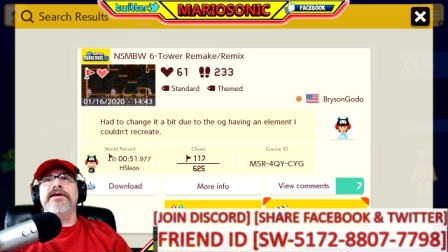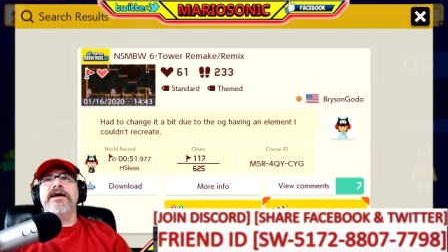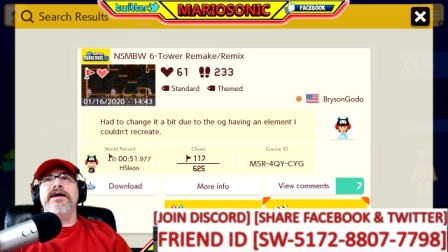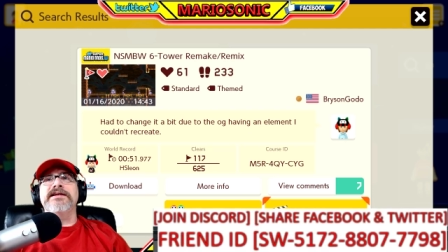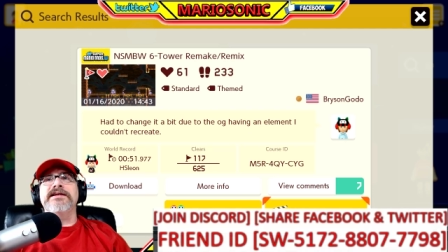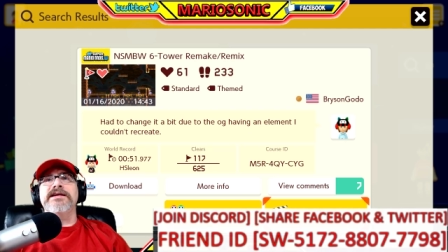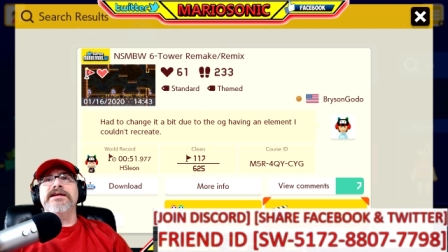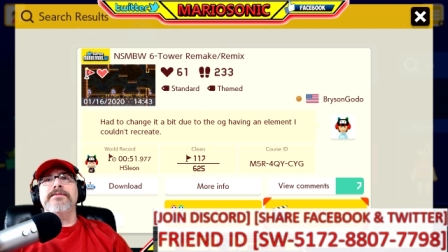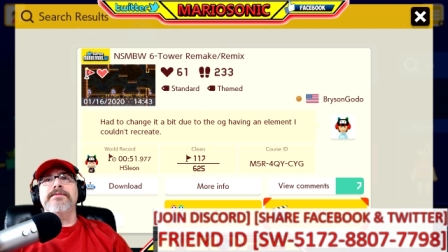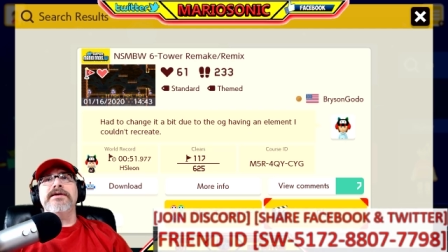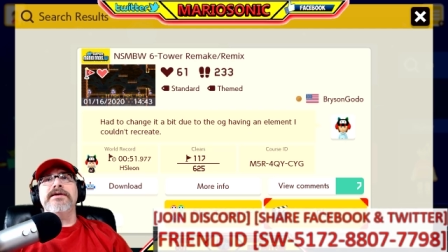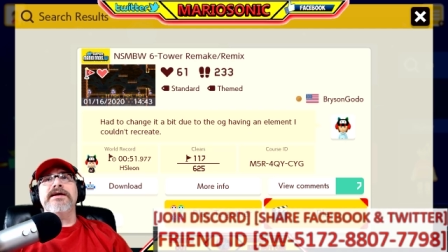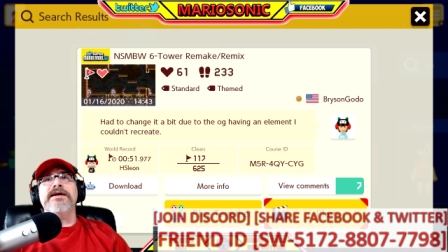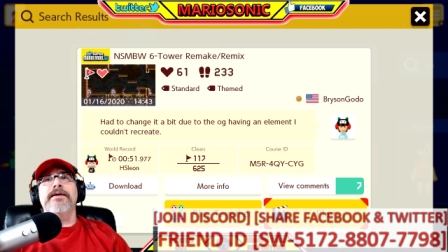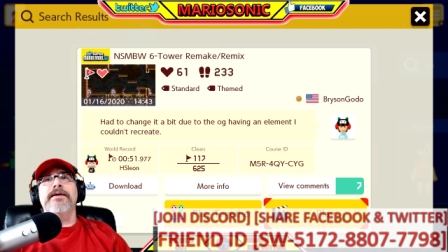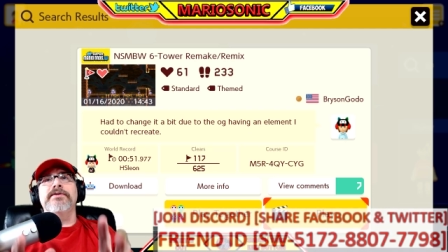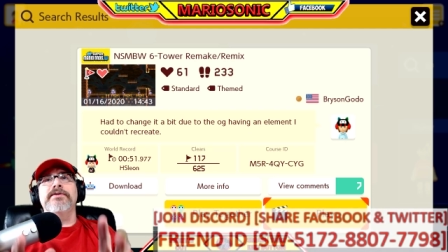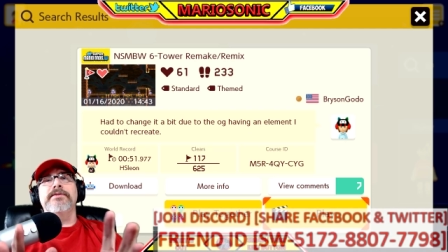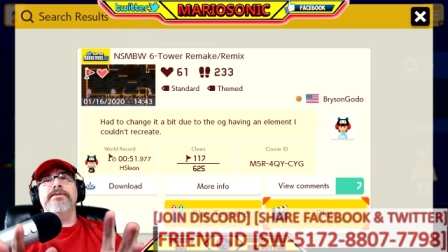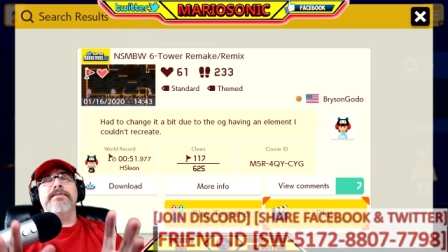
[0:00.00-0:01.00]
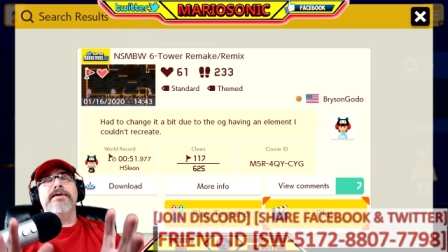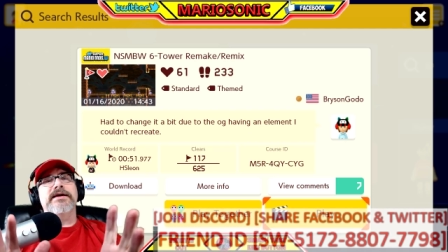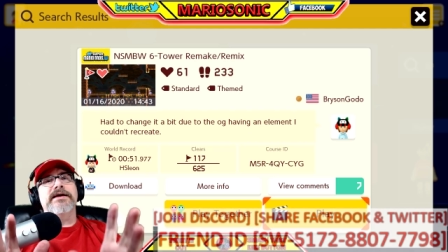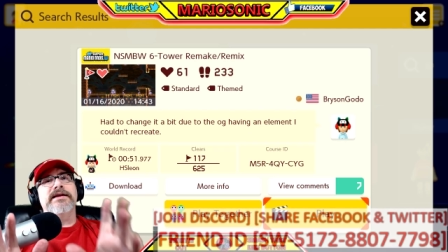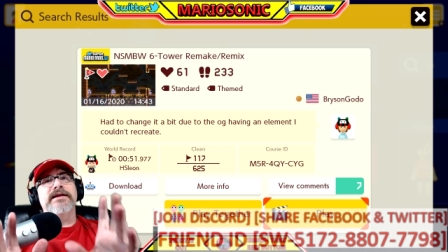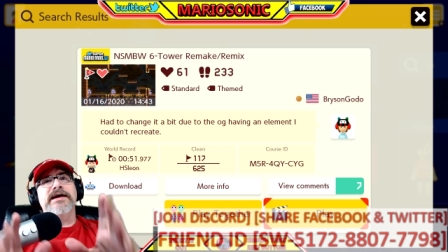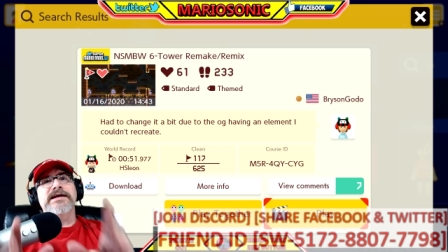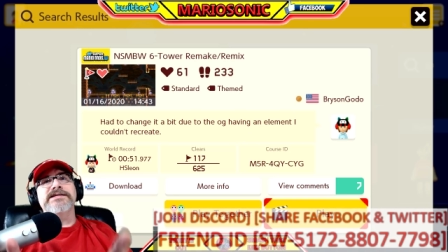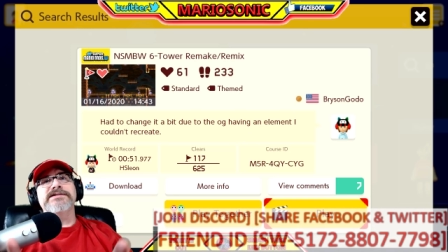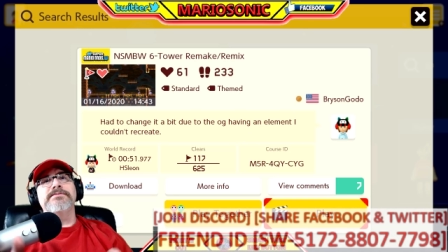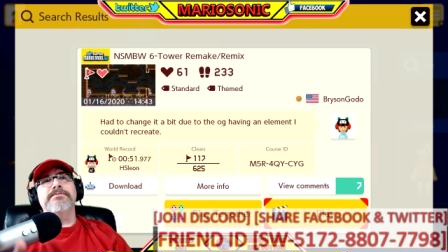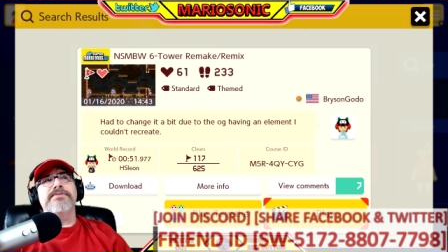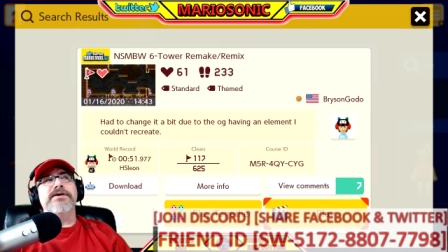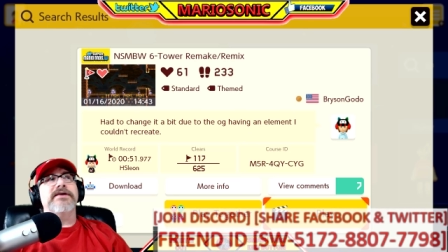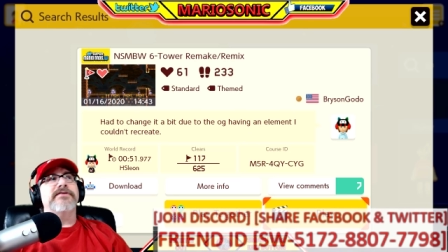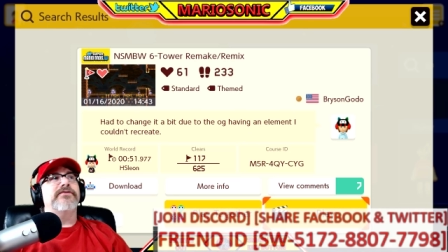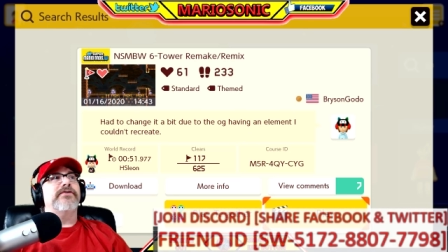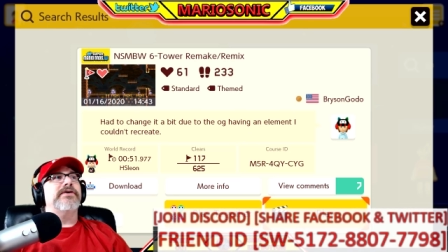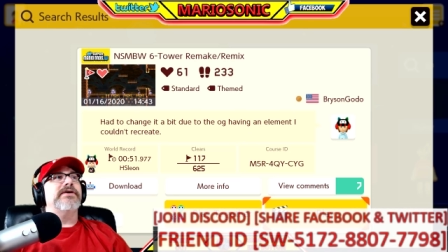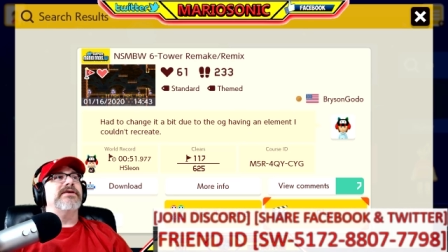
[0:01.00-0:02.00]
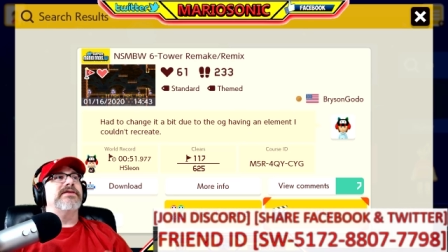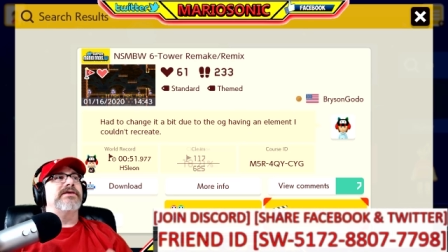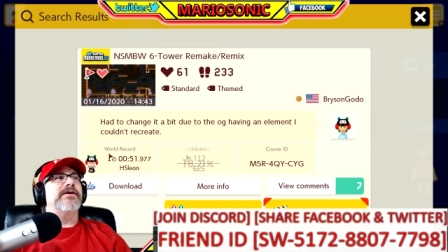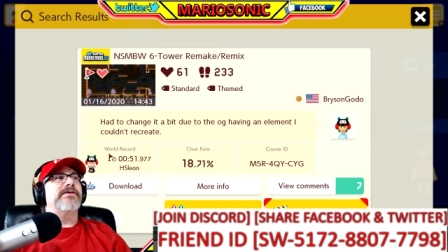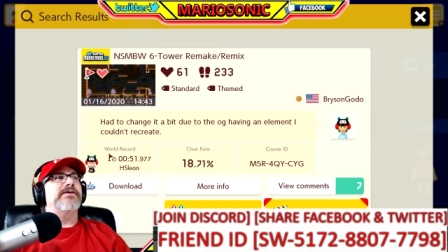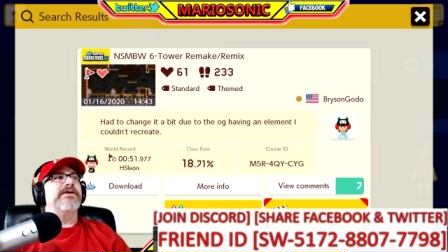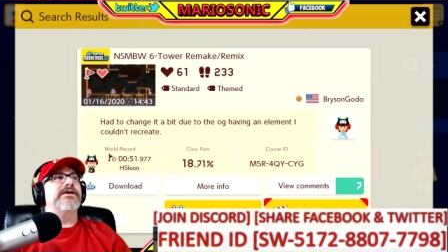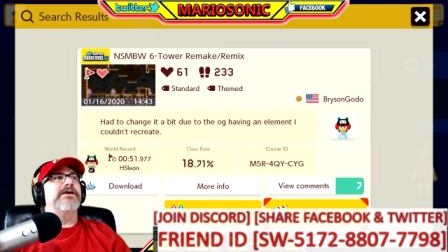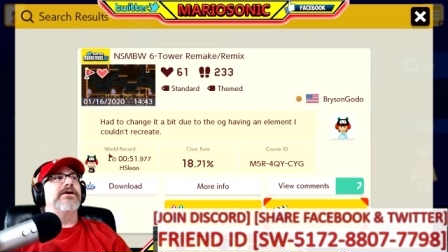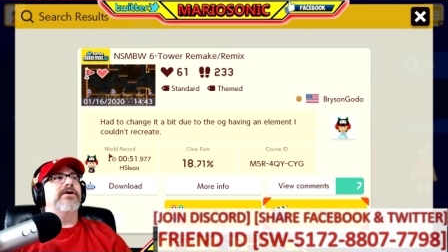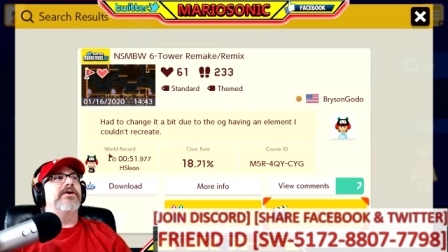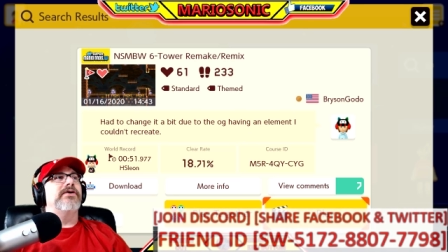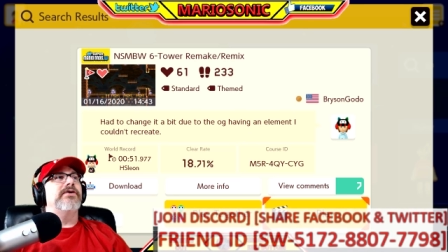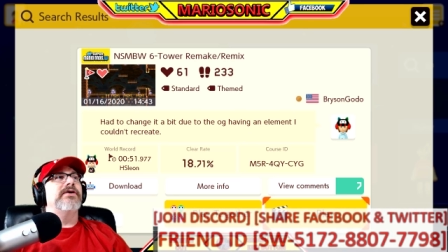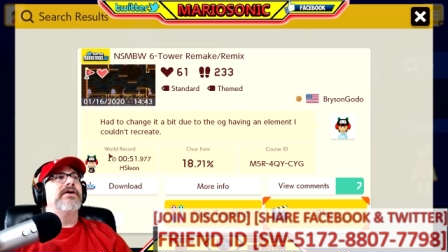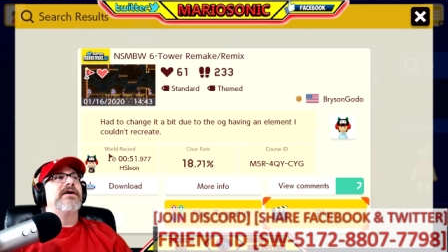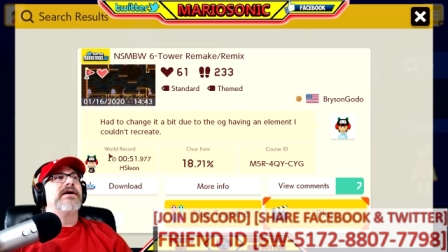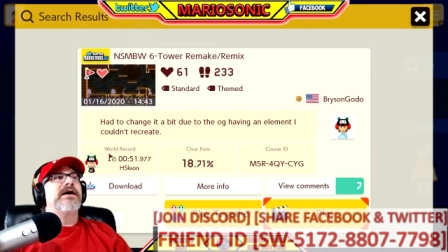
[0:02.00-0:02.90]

I D me, I'm going to make it nice and big for you. There you go.